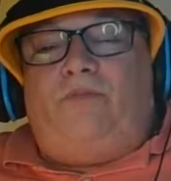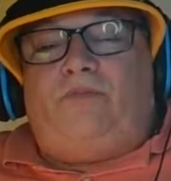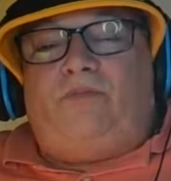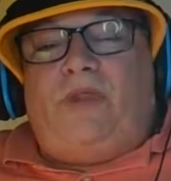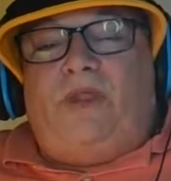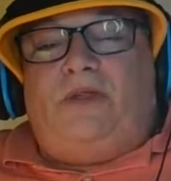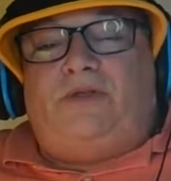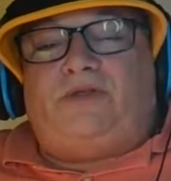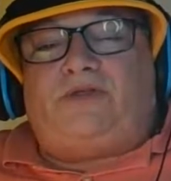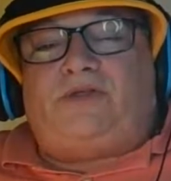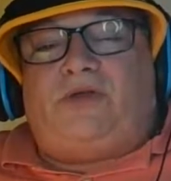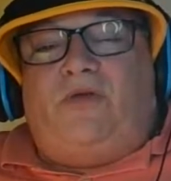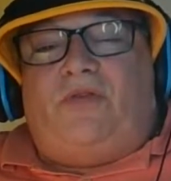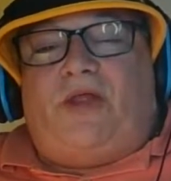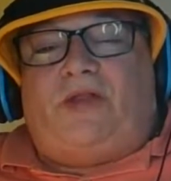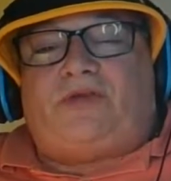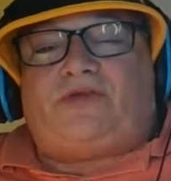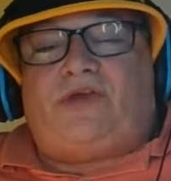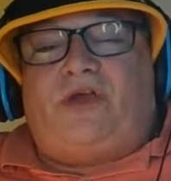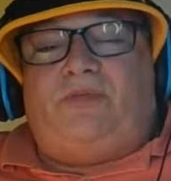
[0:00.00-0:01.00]
and so
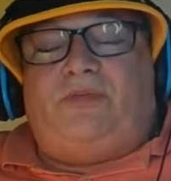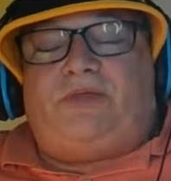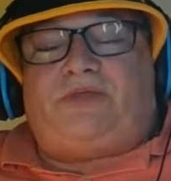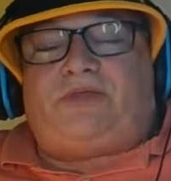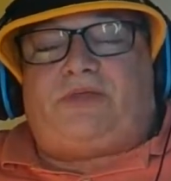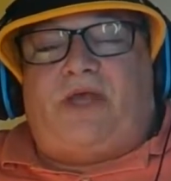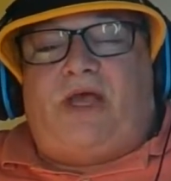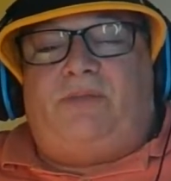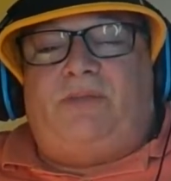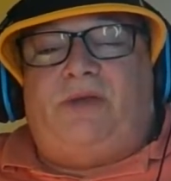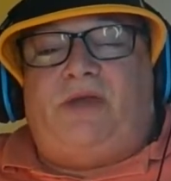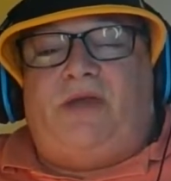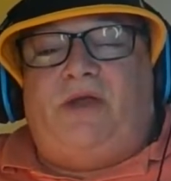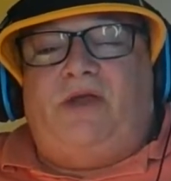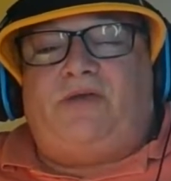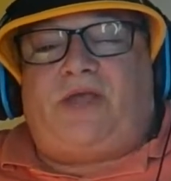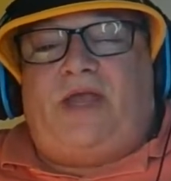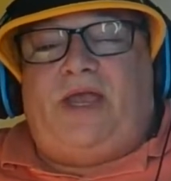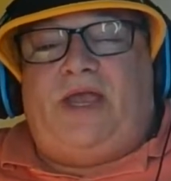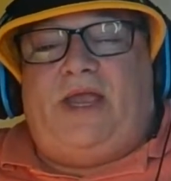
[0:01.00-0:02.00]
that's going to be sad
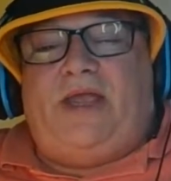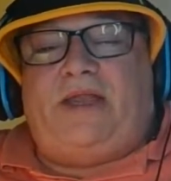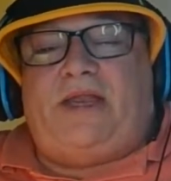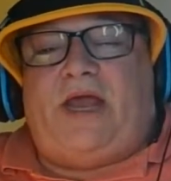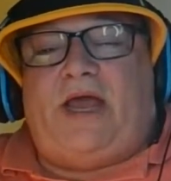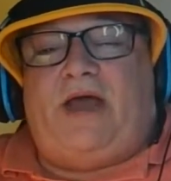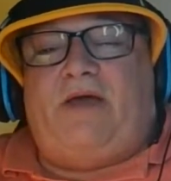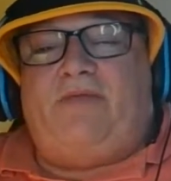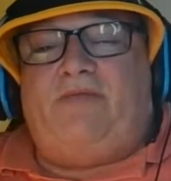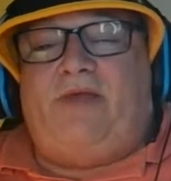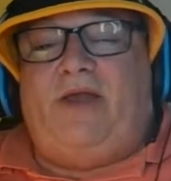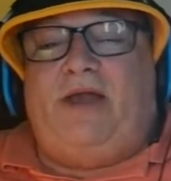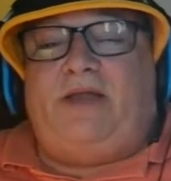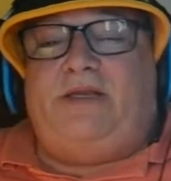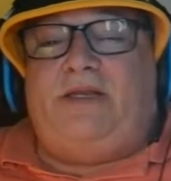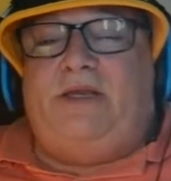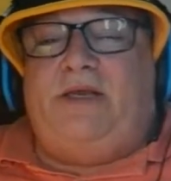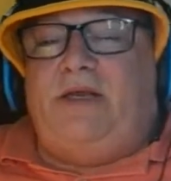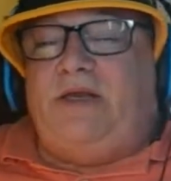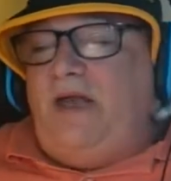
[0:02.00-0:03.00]
because I hate to have the
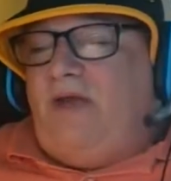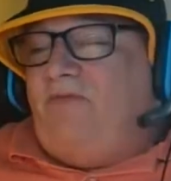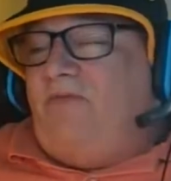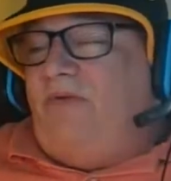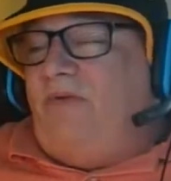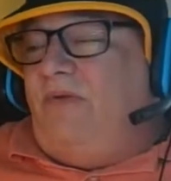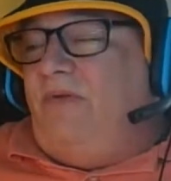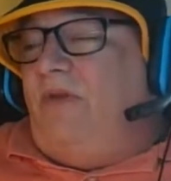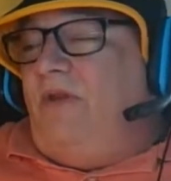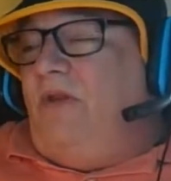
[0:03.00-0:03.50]
idea of having